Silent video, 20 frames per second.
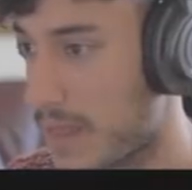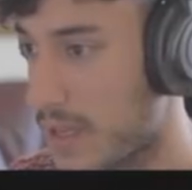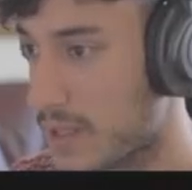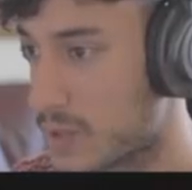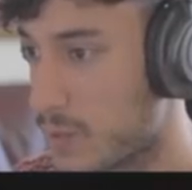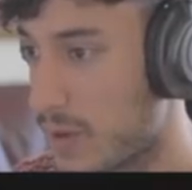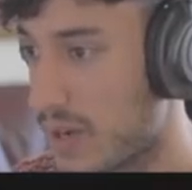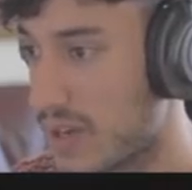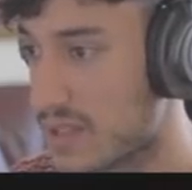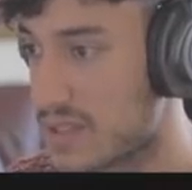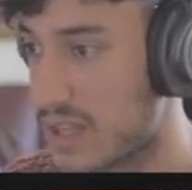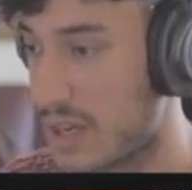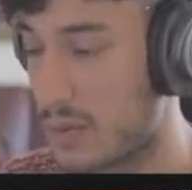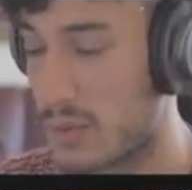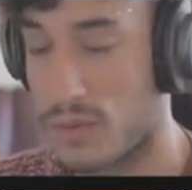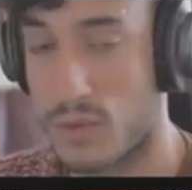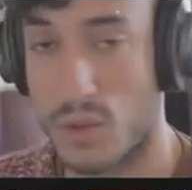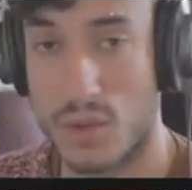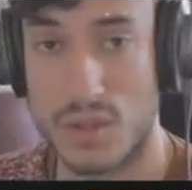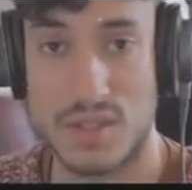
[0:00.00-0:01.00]
As well as that,
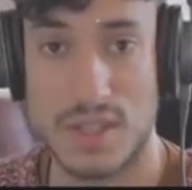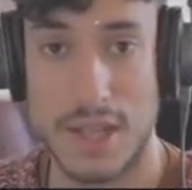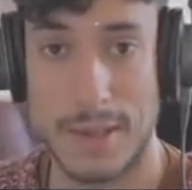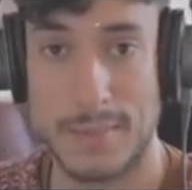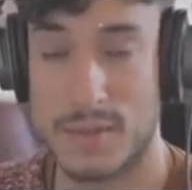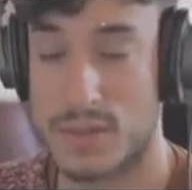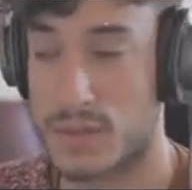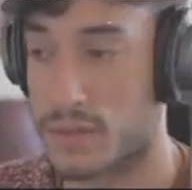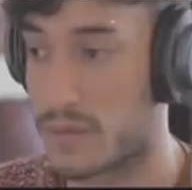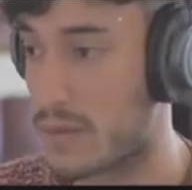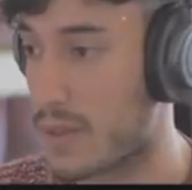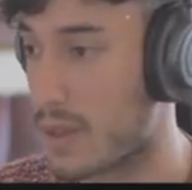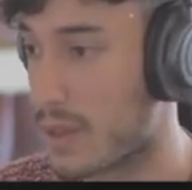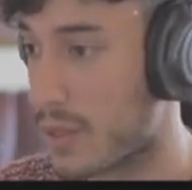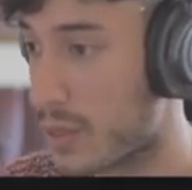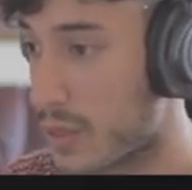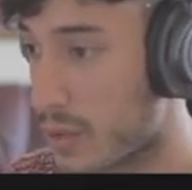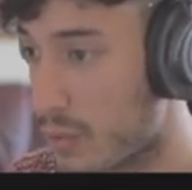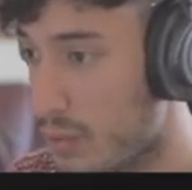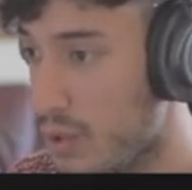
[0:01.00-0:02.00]
we've got stems
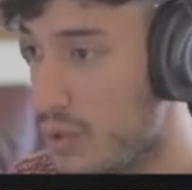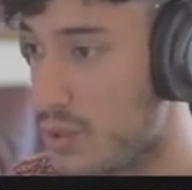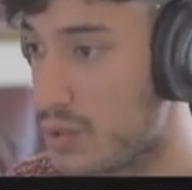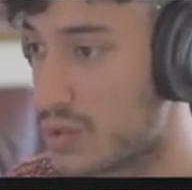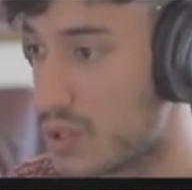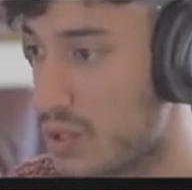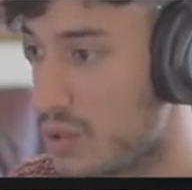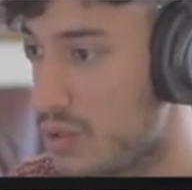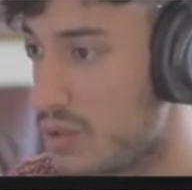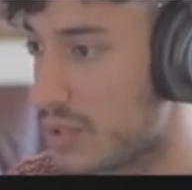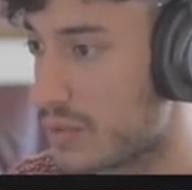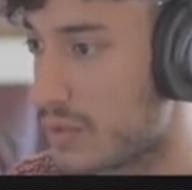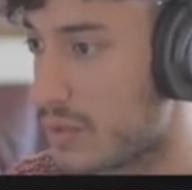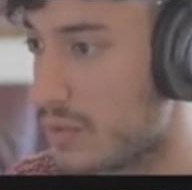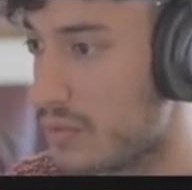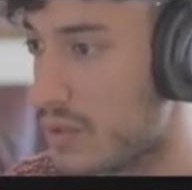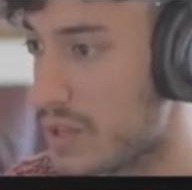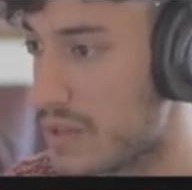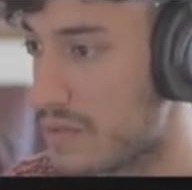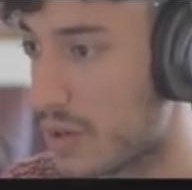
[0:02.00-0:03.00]
through two
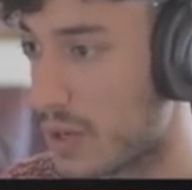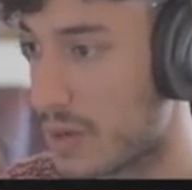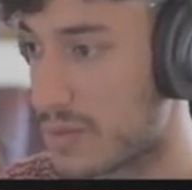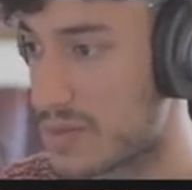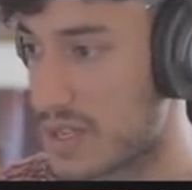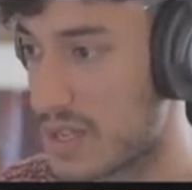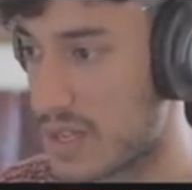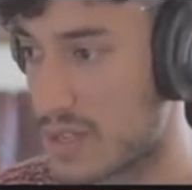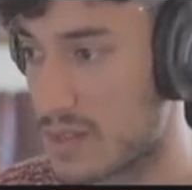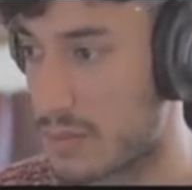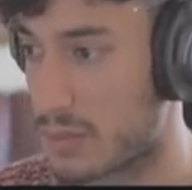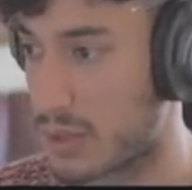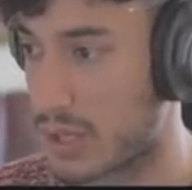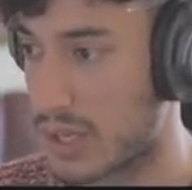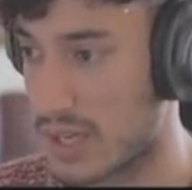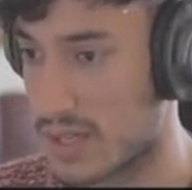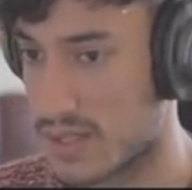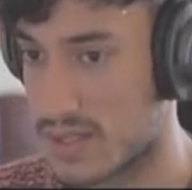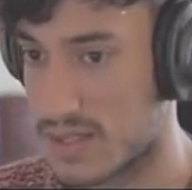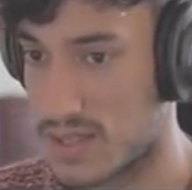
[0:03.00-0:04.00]
different reverbs here, the
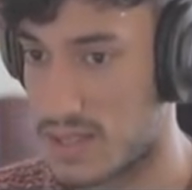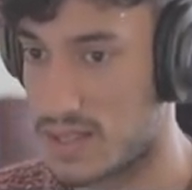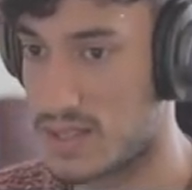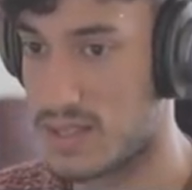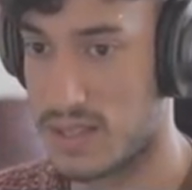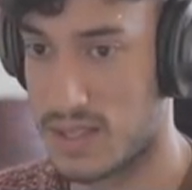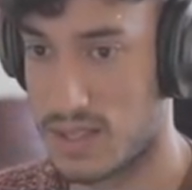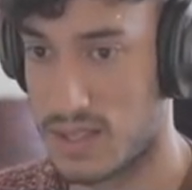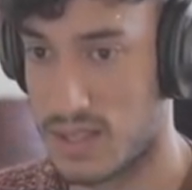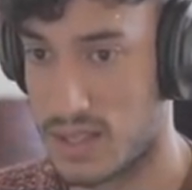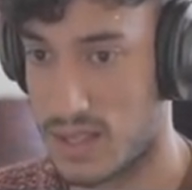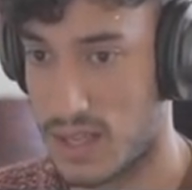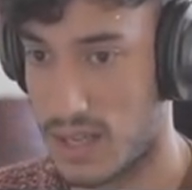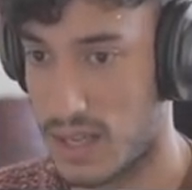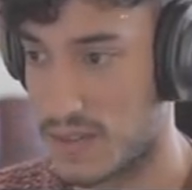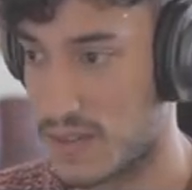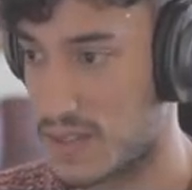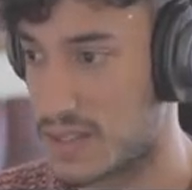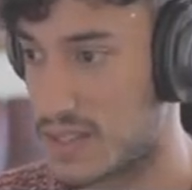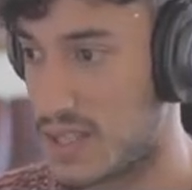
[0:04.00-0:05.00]
Bricasti
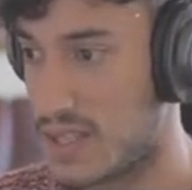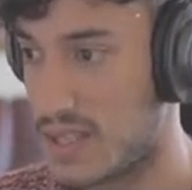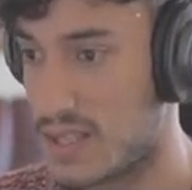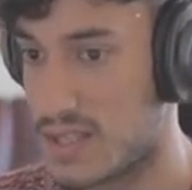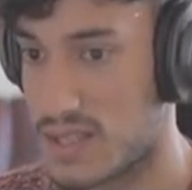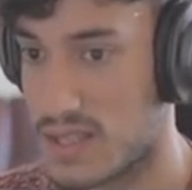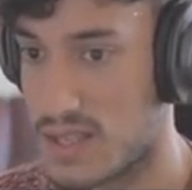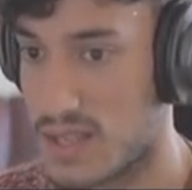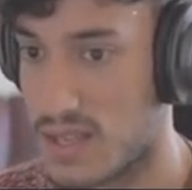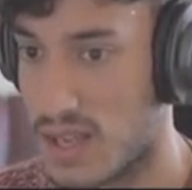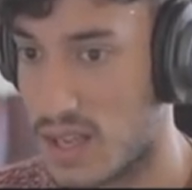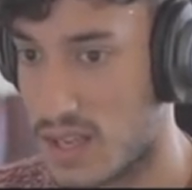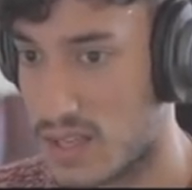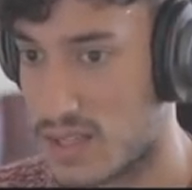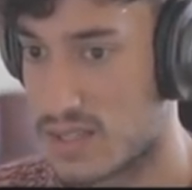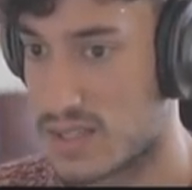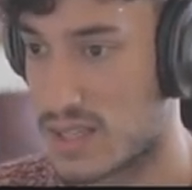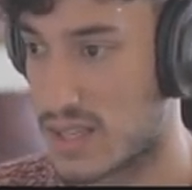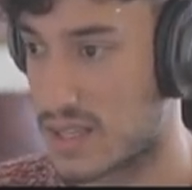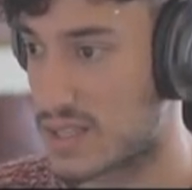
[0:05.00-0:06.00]
and the
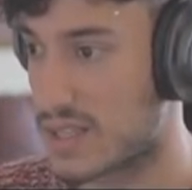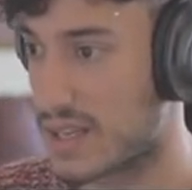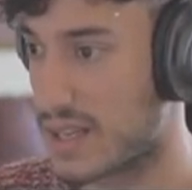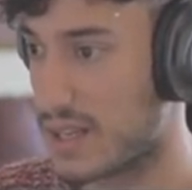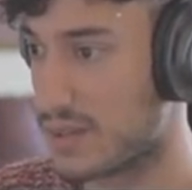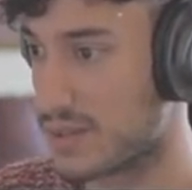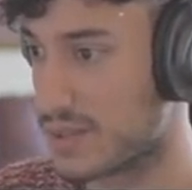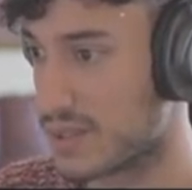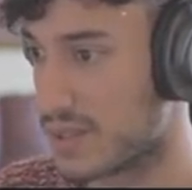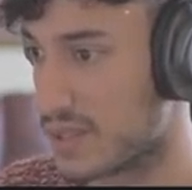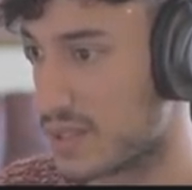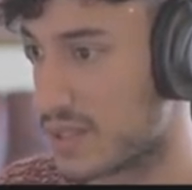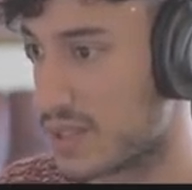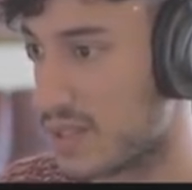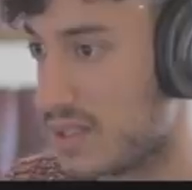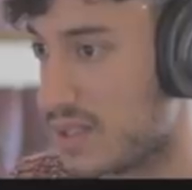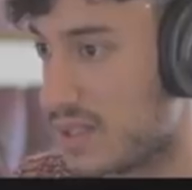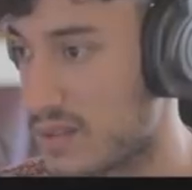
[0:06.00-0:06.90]
TC6000.